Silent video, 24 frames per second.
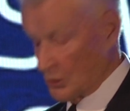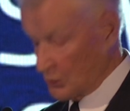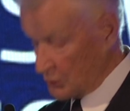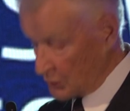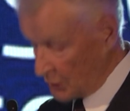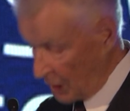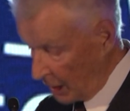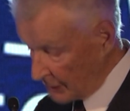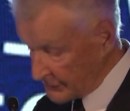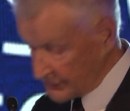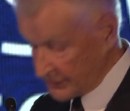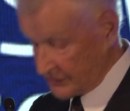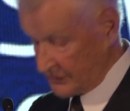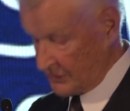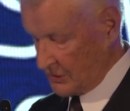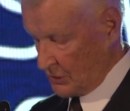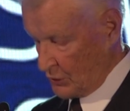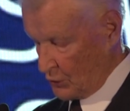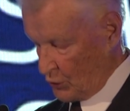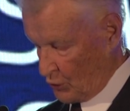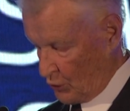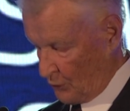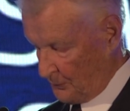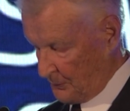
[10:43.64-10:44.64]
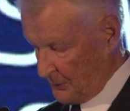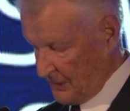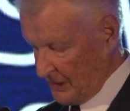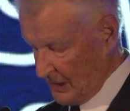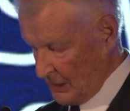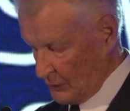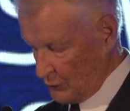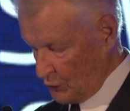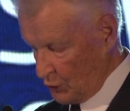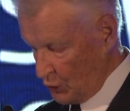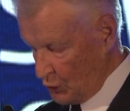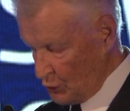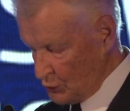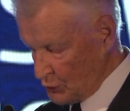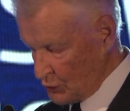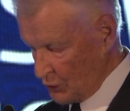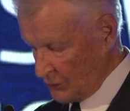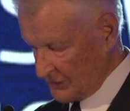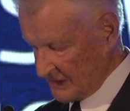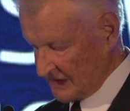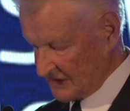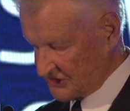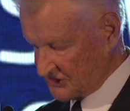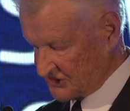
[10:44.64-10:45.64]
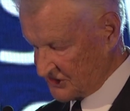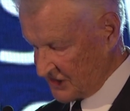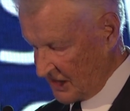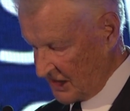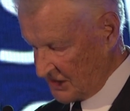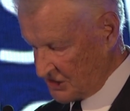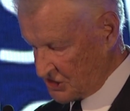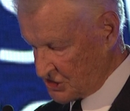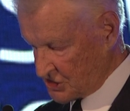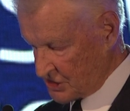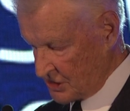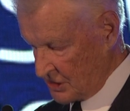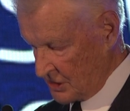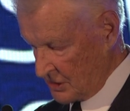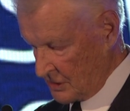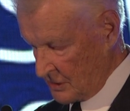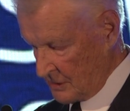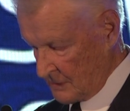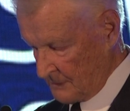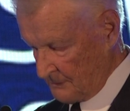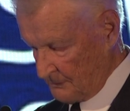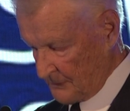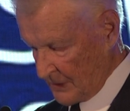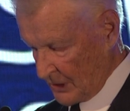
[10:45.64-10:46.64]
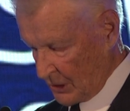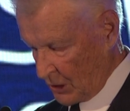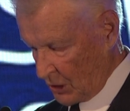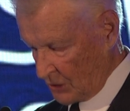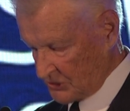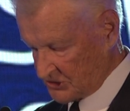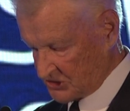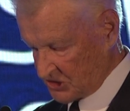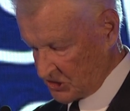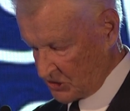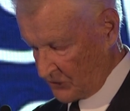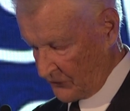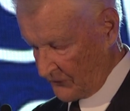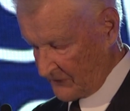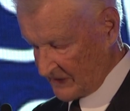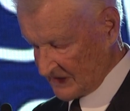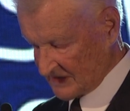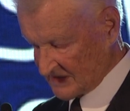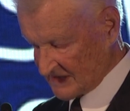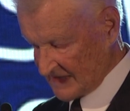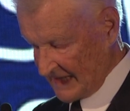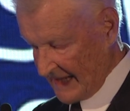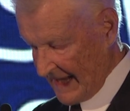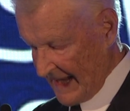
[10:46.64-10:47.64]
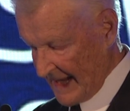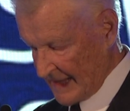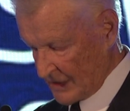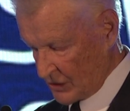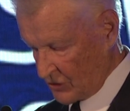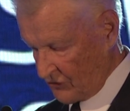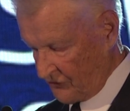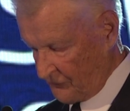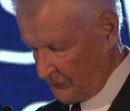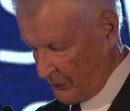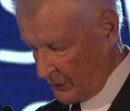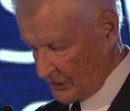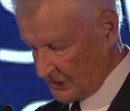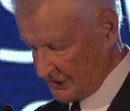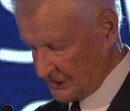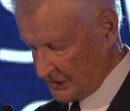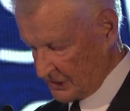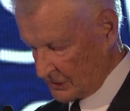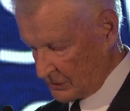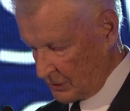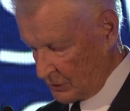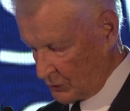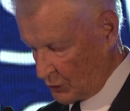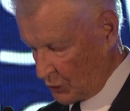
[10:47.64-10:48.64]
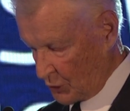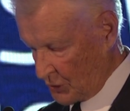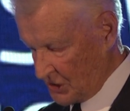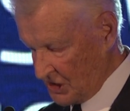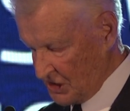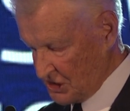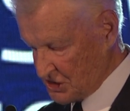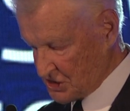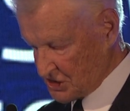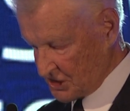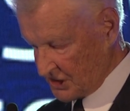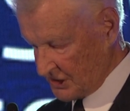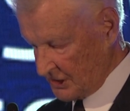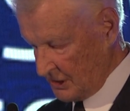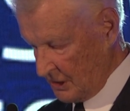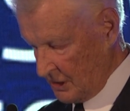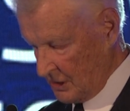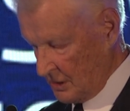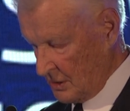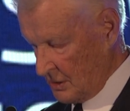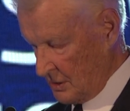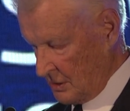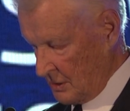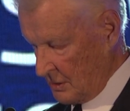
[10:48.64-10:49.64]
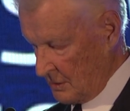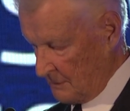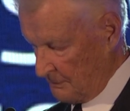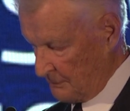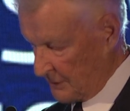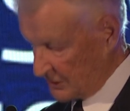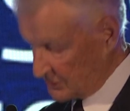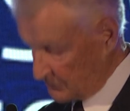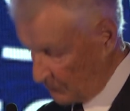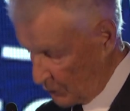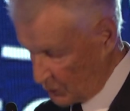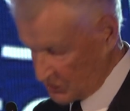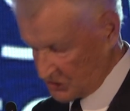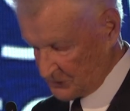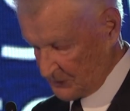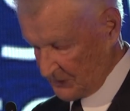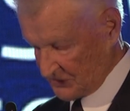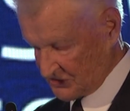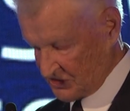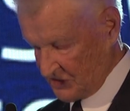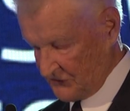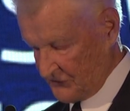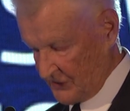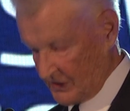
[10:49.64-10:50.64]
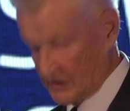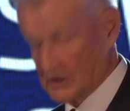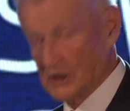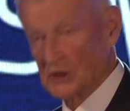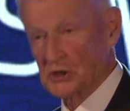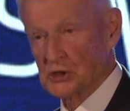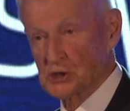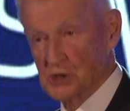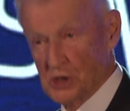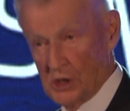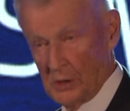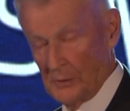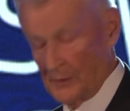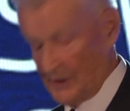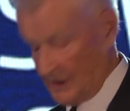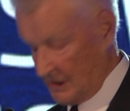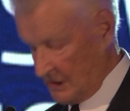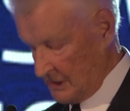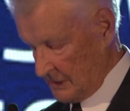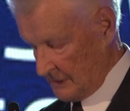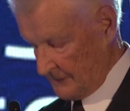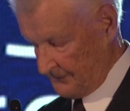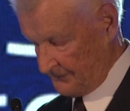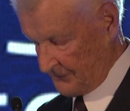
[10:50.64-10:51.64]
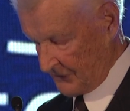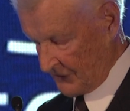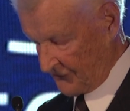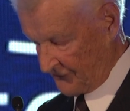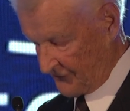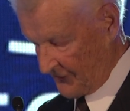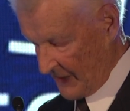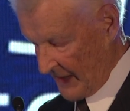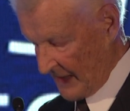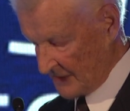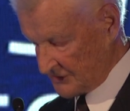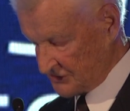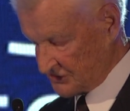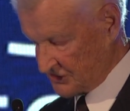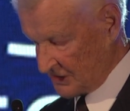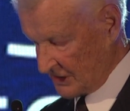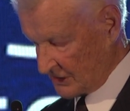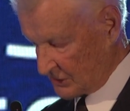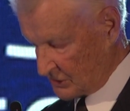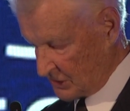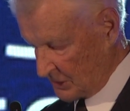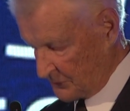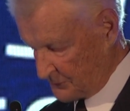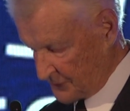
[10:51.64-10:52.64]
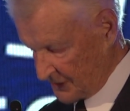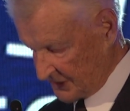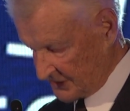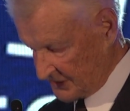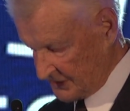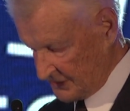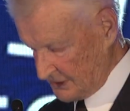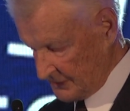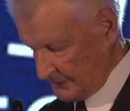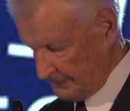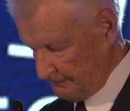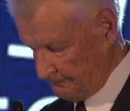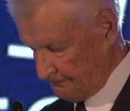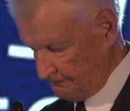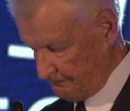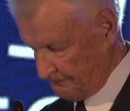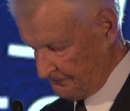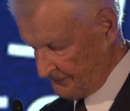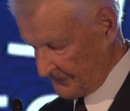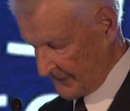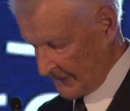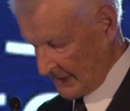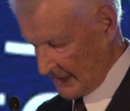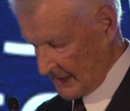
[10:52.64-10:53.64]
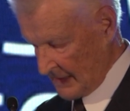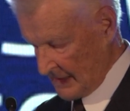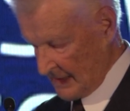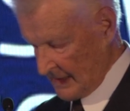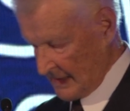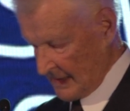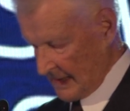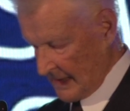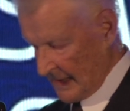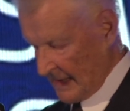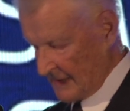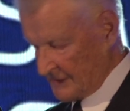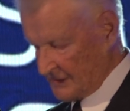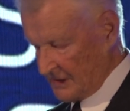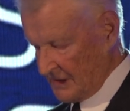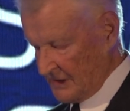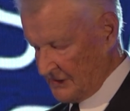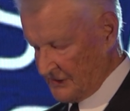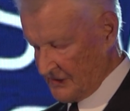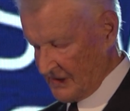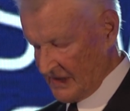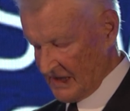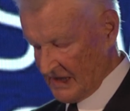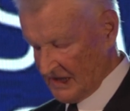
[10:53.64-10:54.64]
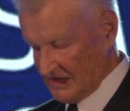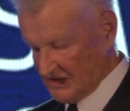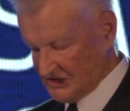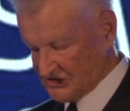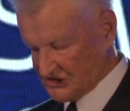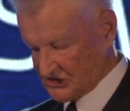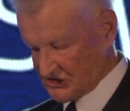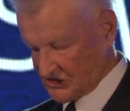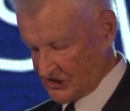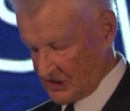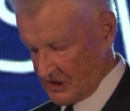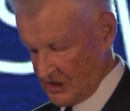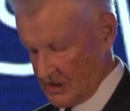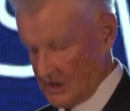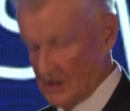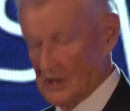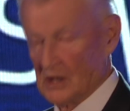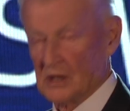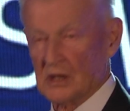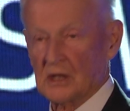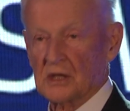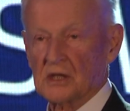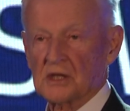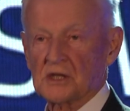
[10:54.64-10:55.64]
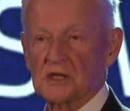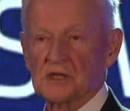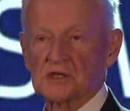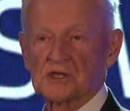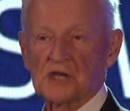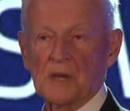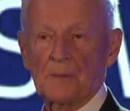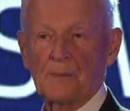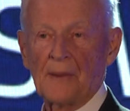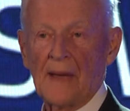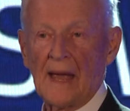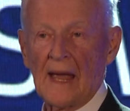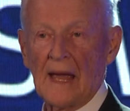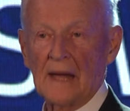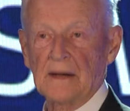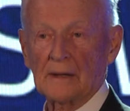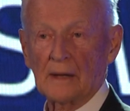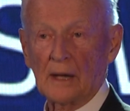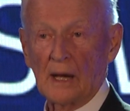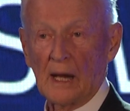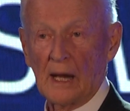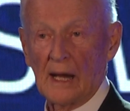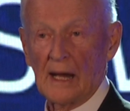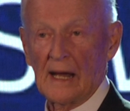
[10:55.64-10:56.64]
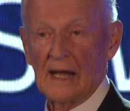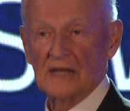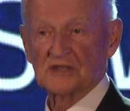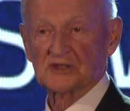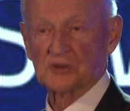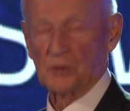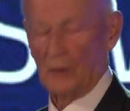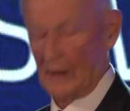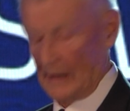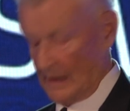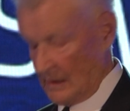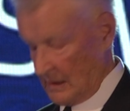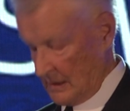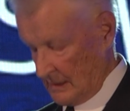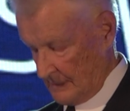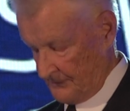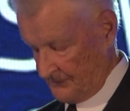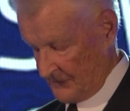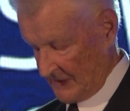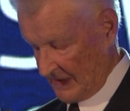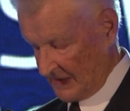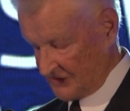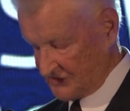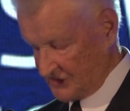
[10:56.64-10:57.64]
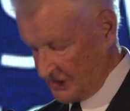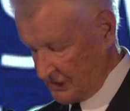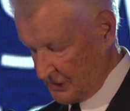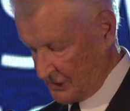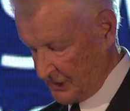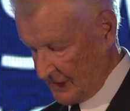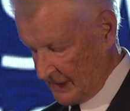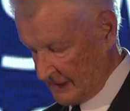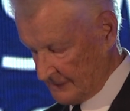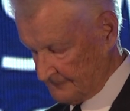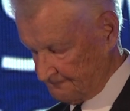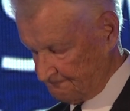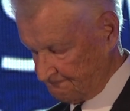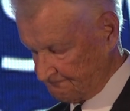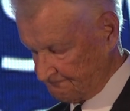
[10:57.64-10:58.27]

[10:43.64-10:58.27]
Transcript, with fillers: not the European Union as such, because of its lack of political cohesion, but more specifically Germany, France, and Great Britain, and in the East, Japan, as well as India.